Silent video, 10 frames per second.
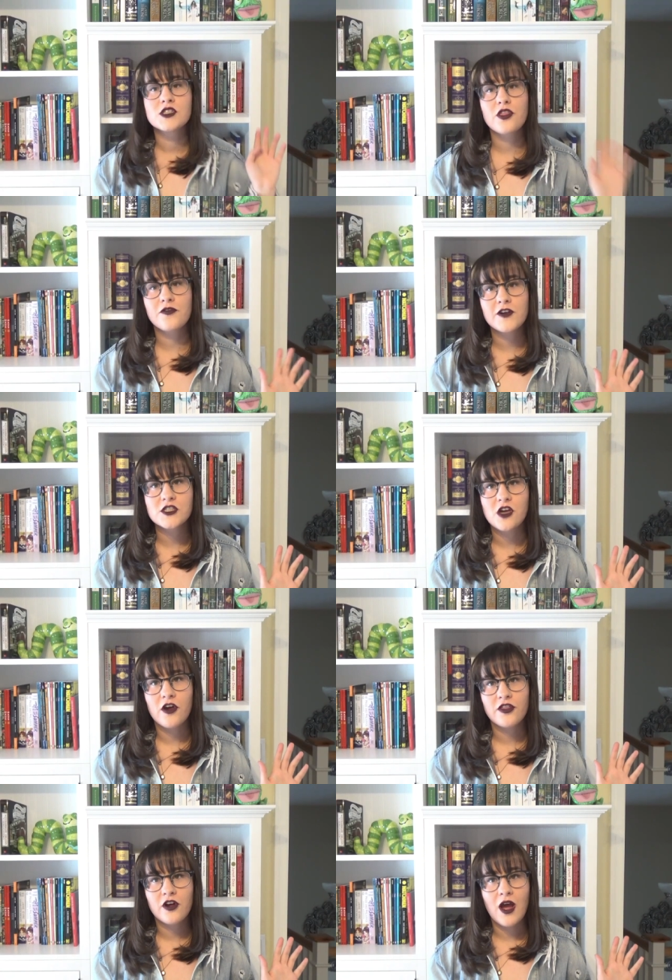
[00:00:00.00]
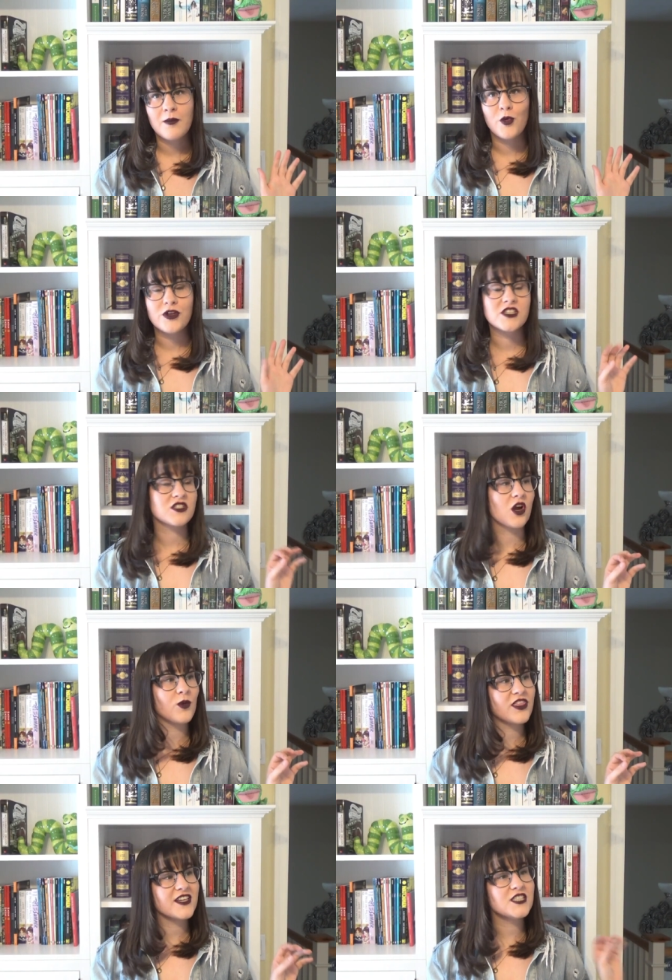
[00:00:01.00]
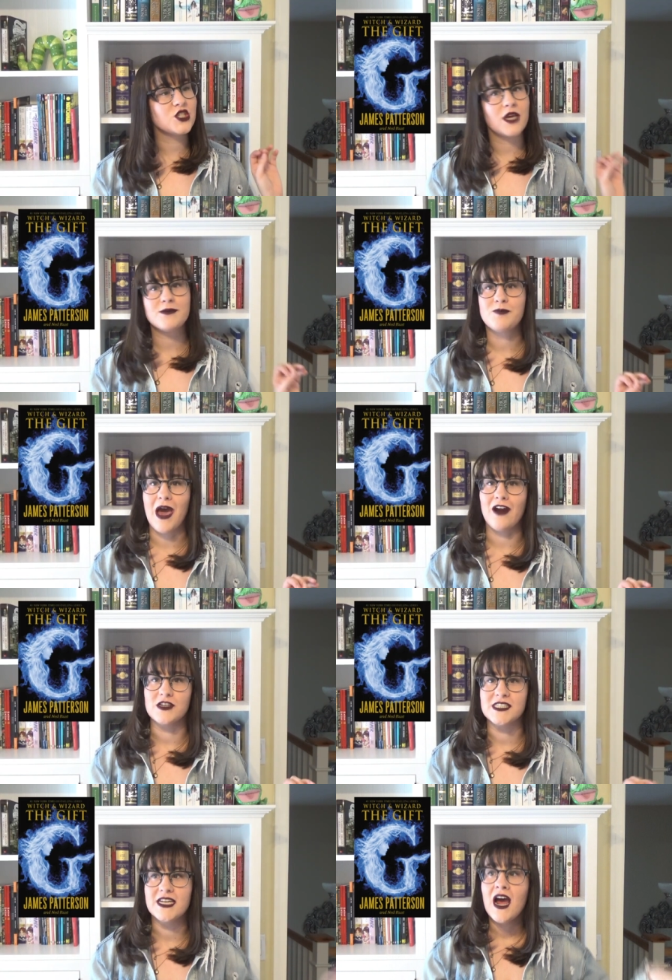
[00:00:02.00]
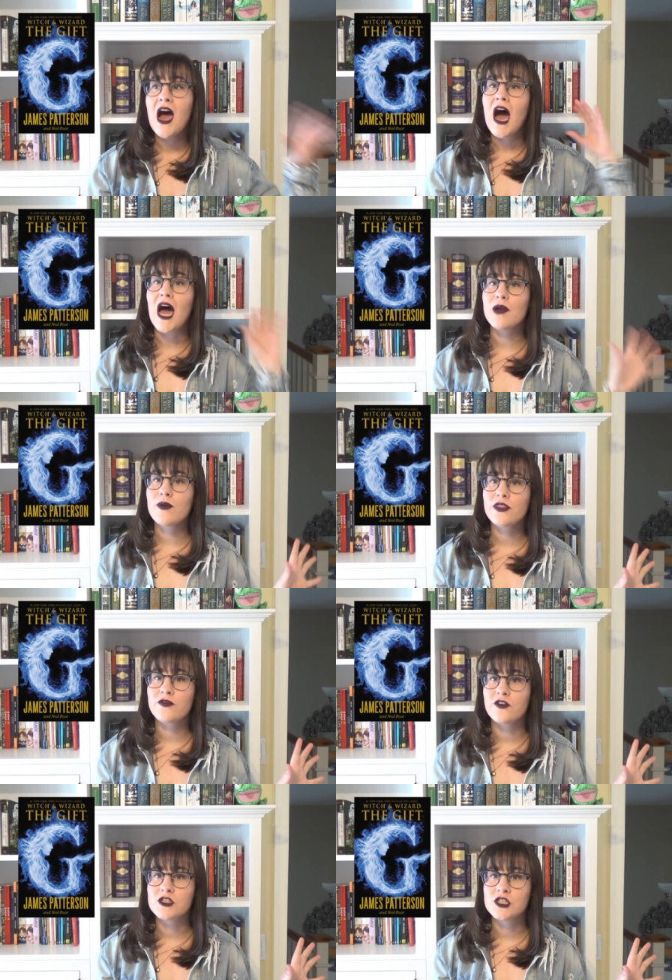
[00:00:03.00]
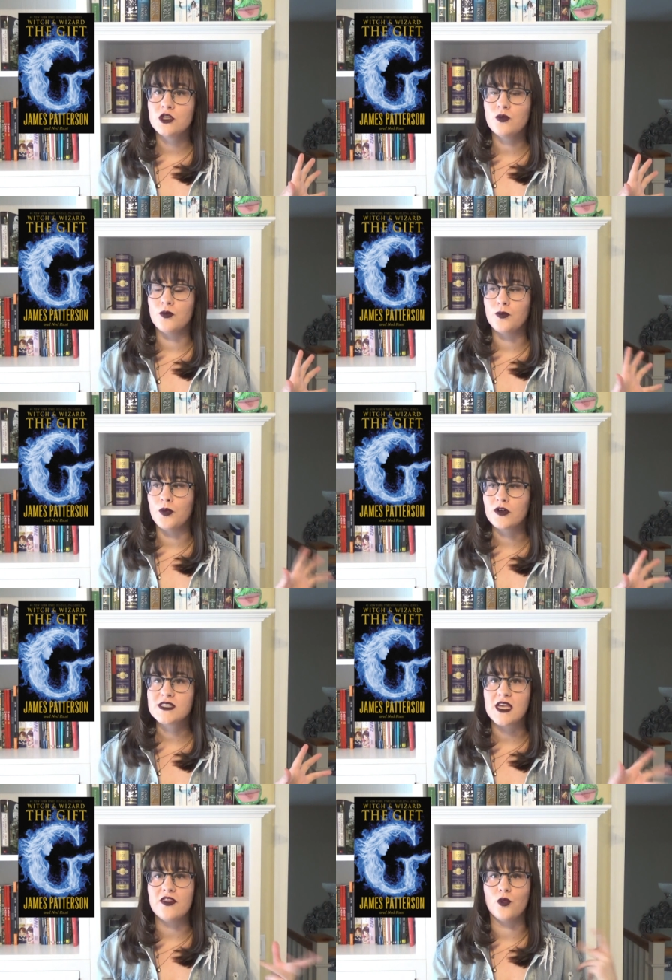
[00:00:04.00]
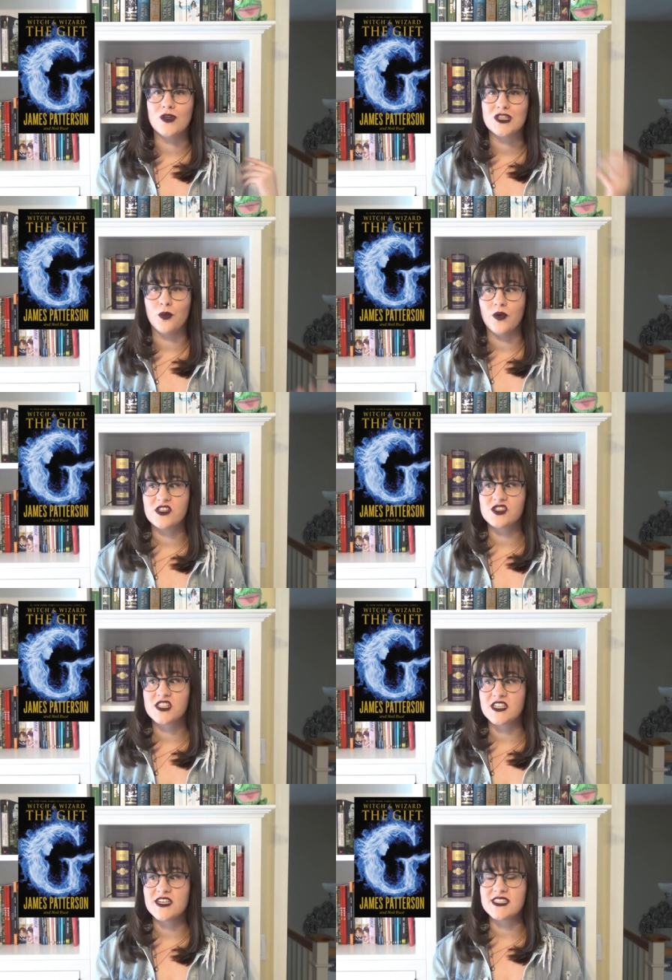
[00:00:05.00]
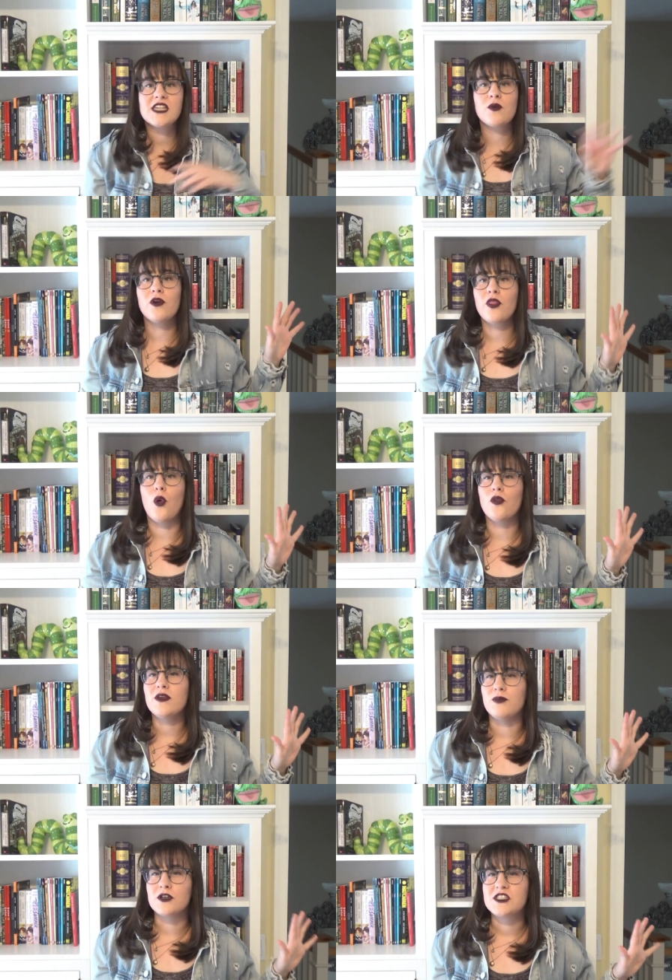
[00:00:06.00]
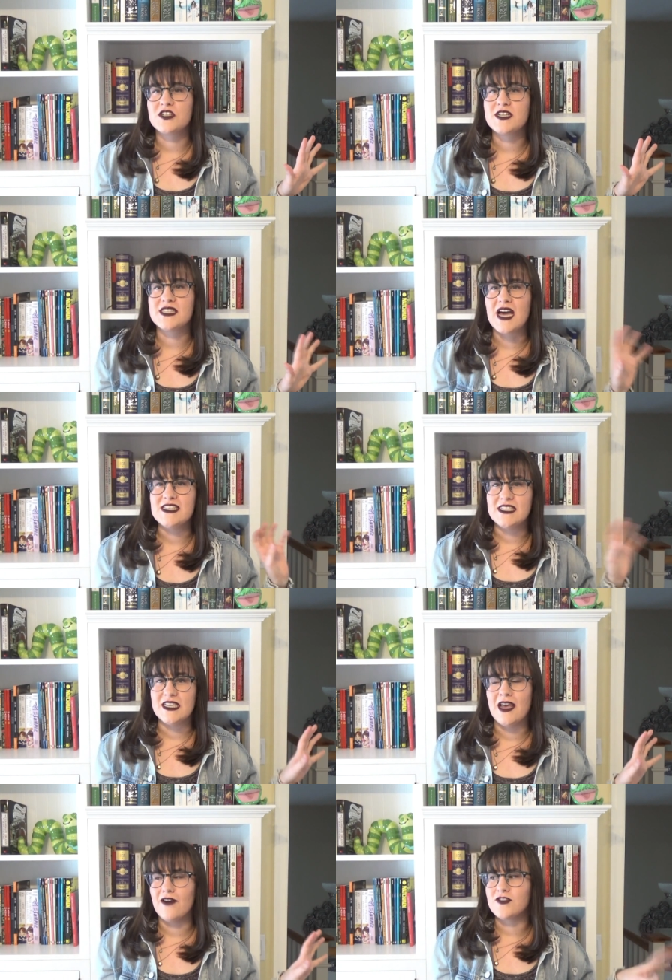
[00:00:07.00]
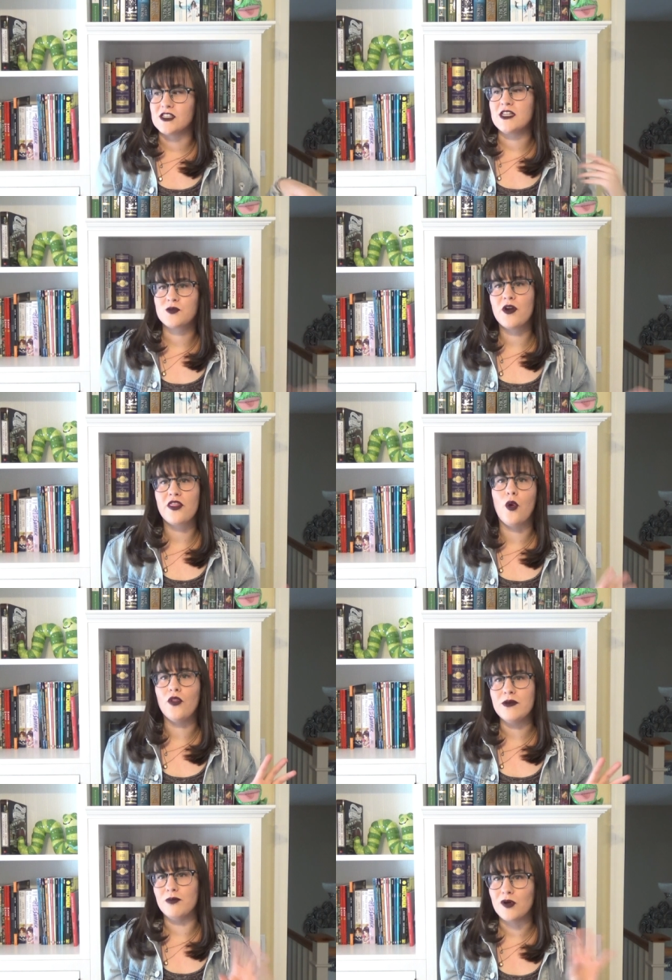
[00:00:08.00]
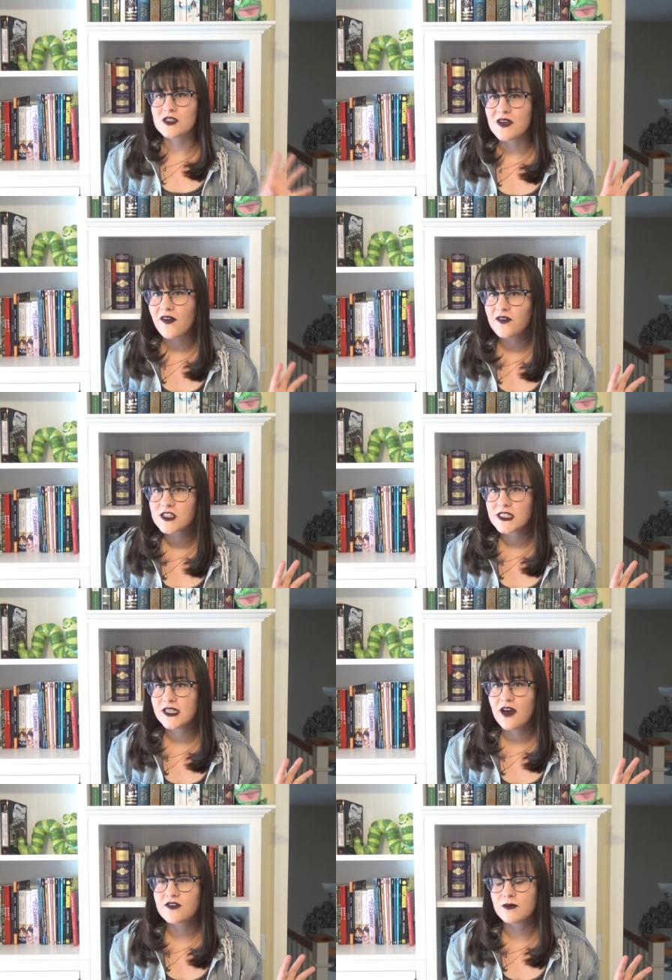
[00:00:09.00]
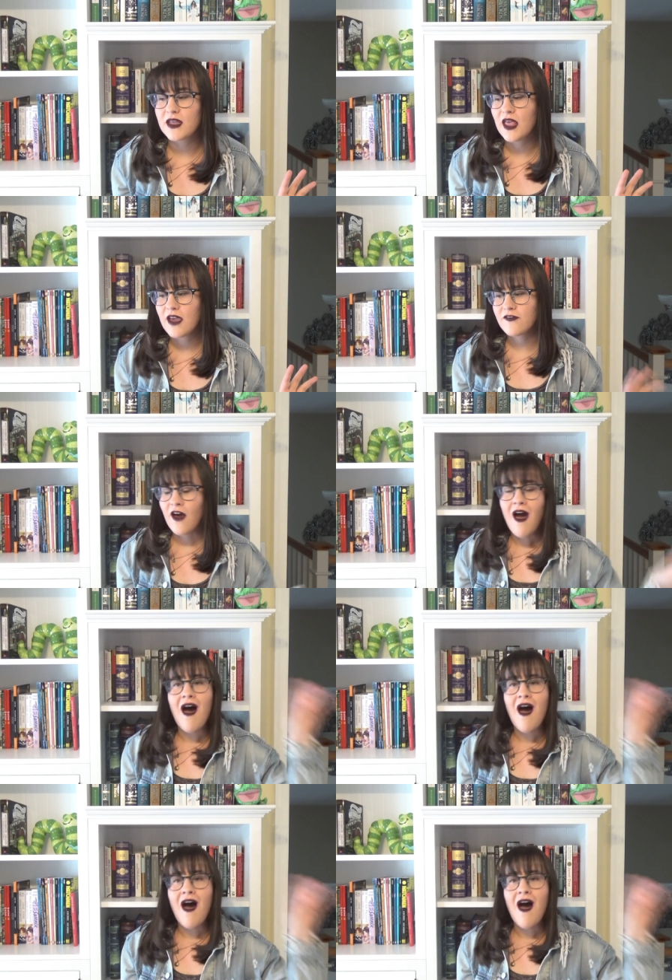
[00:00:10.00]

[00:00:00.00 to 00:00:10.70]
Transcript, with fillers: So the first author I'm going to start with is James Patterson. I read the first two books in the Witch and Wizard series. It's like one of the only book series I DNF'd. It's, it's one of the only books I've ever DNF'd in my life.